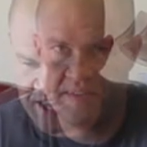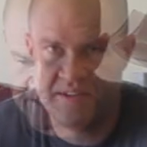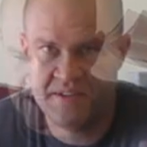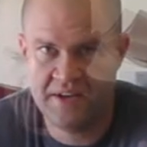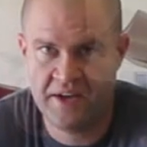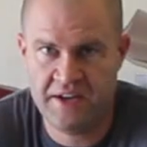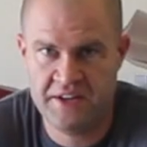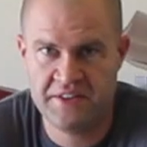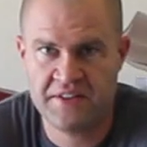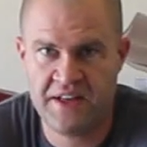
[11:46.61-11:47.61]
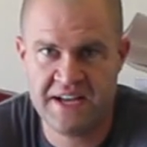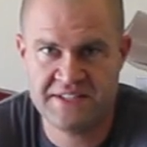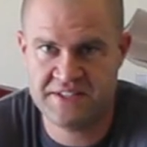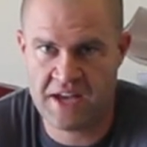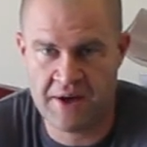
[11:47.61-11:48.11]
at that uh, end of the
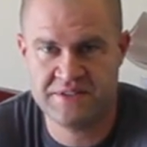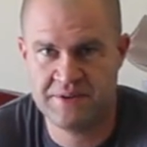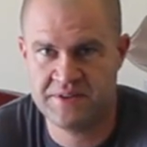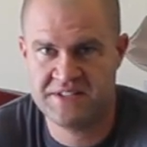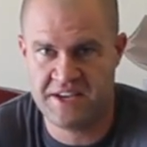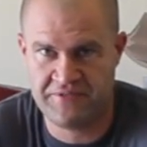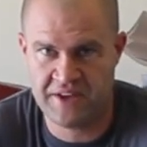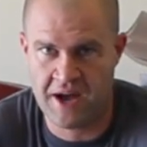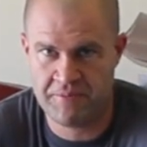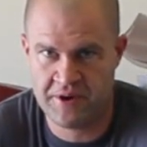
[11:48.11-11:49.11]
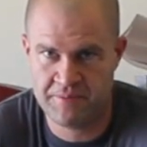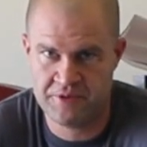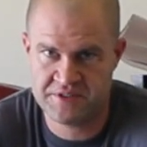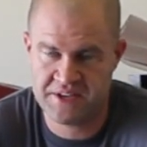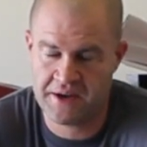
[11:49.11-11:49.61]
class, I was able to safely operate a
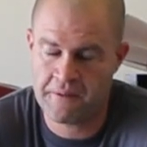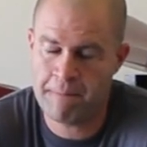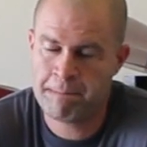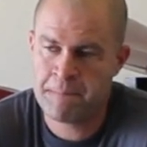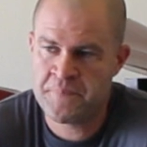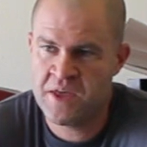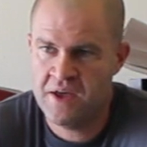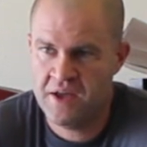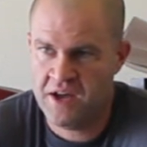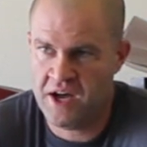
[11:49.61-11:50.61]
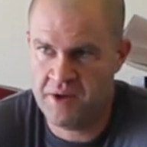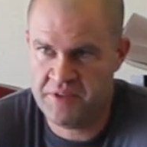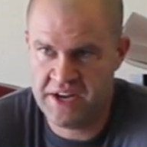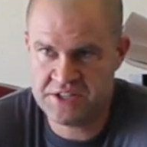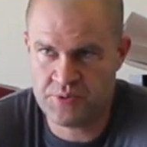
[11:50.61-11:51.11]
motorcycle. Um,
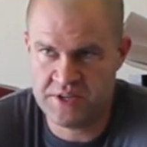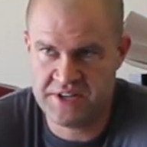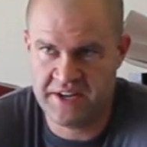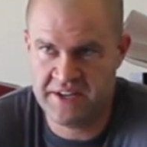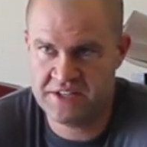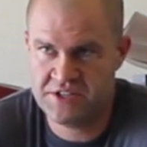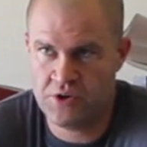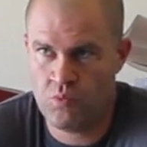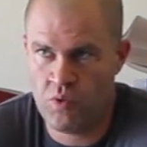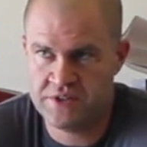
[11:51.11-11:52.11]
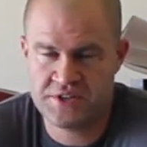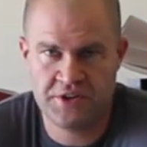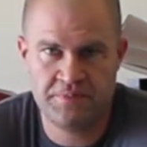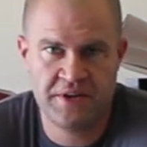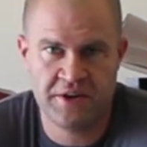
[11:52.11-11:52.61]
the next question I get is, you know, what's a
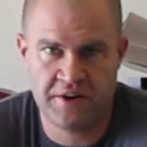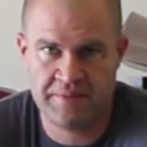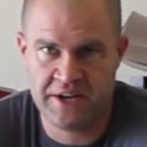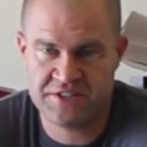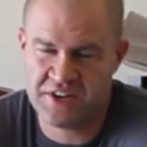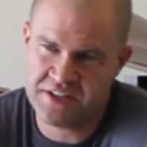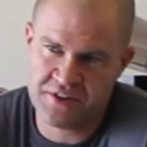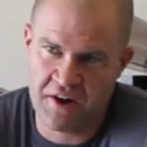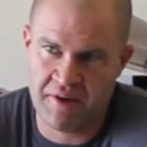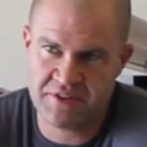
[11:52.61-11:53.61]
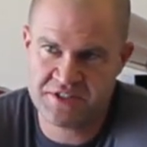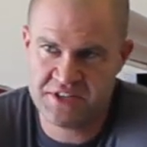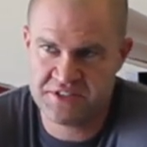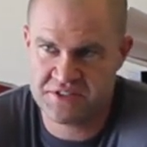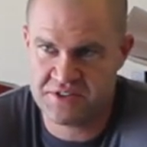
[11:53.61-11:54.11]
good beginner bike? Should I start out with a
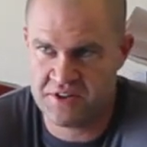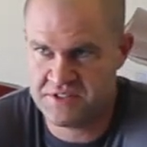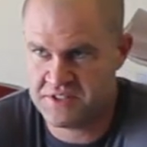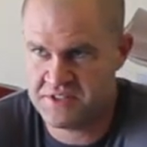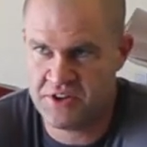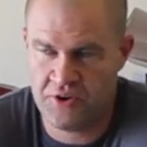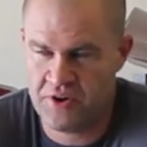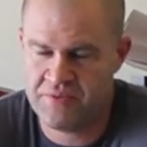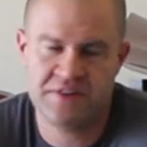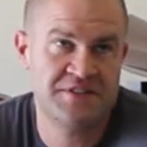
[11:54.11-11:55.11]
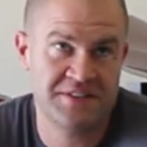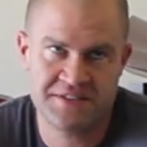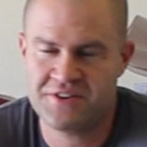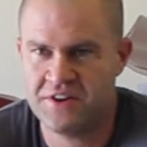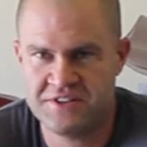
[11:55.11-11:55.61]
GSXR, you know, or the
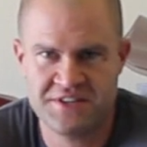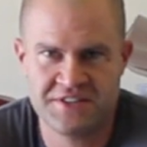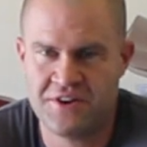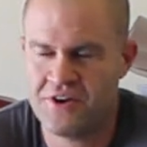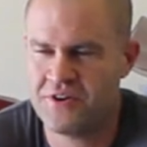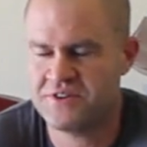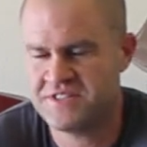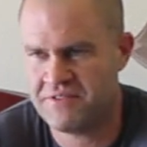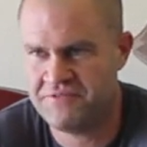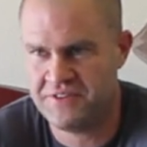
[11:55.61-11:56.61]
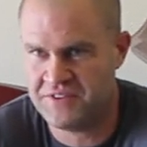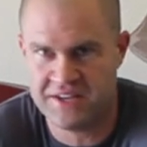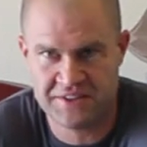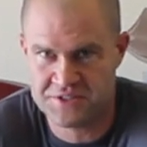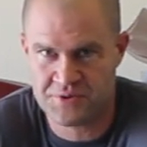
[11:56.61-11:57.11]
GSXR, a 600 or a 750?
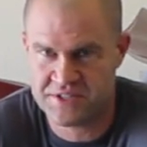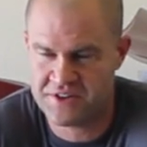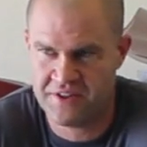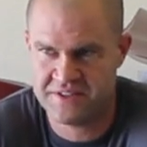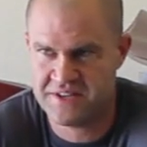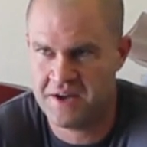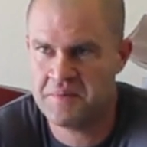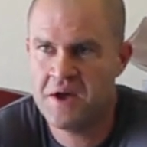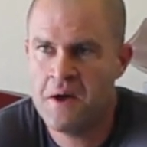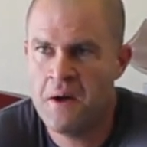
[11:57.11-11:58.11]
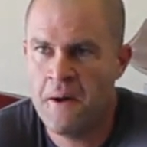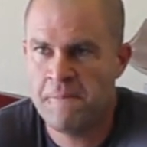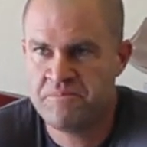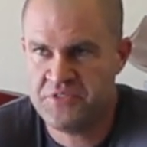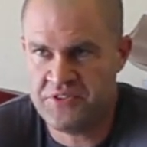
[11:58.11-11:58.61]
Get this question all the time.
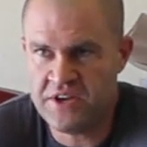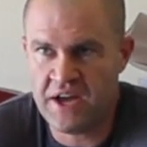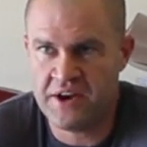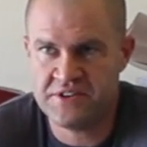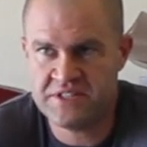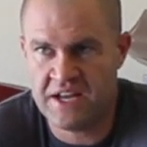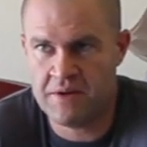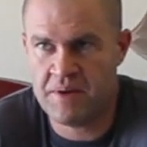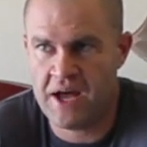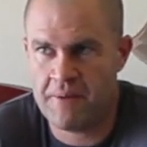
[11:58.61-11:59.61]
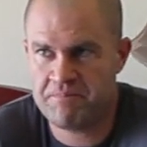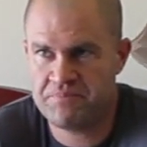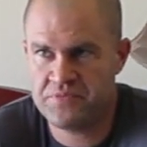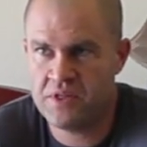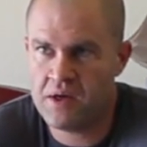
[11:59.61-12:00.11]
The thing you gotta understand
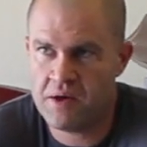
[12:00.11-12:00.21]
about